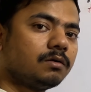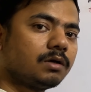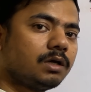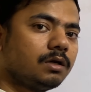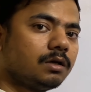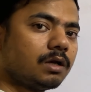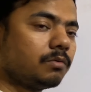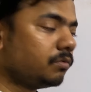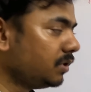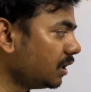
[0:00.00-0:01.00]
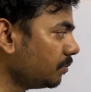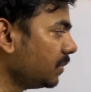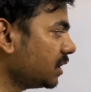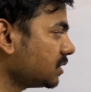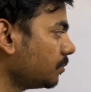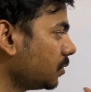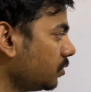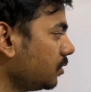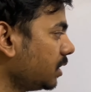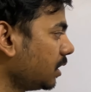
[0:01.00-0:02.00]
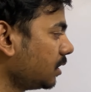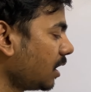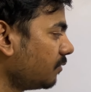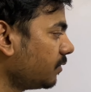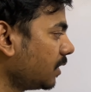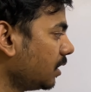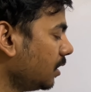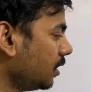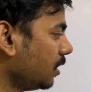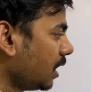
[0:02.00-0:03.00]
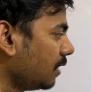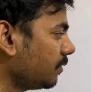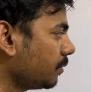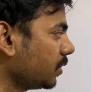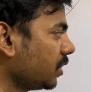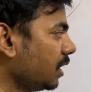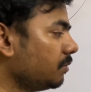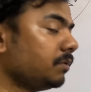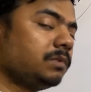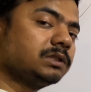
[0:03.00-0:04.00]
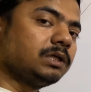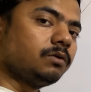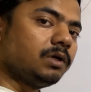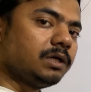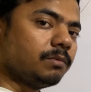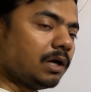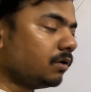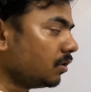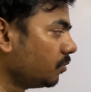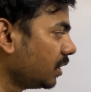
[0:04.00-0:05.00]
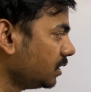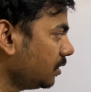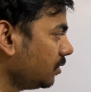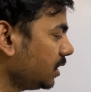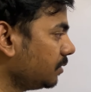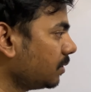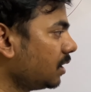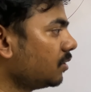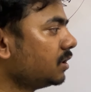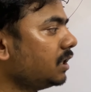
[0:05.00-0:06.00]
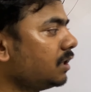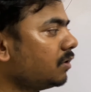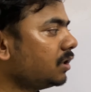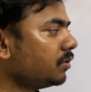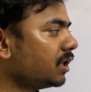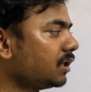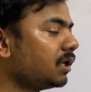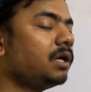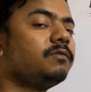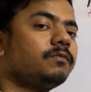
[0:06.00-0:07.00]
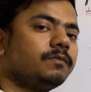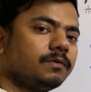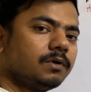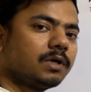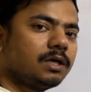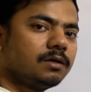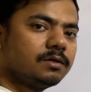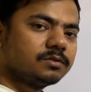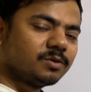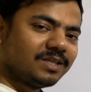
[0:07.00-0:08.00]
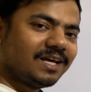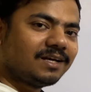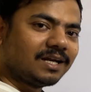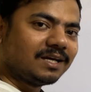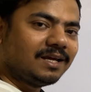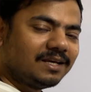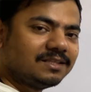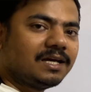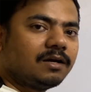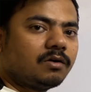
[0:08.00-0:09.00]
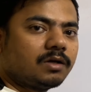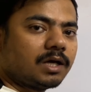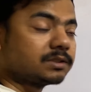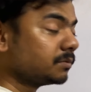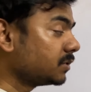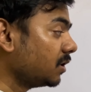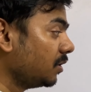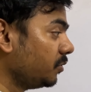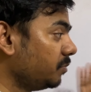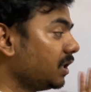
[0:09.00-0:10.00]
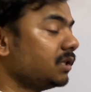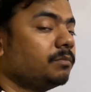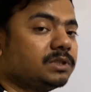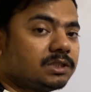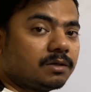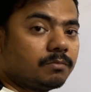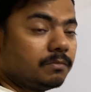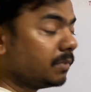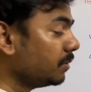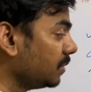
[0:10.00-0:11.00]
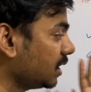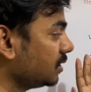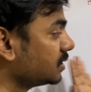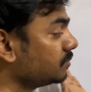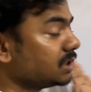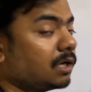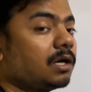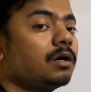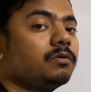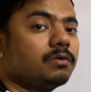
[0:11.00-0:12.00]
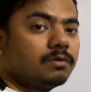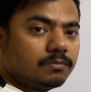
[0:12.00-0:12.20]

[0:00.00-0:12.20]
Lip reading: Okay, now we have made some rule that alpha proton having means it will give Aldol. Why they will give Aldol? They want to get relief. Okay, so they are technically, they are not exceptional. We made the mistake by making some general rule.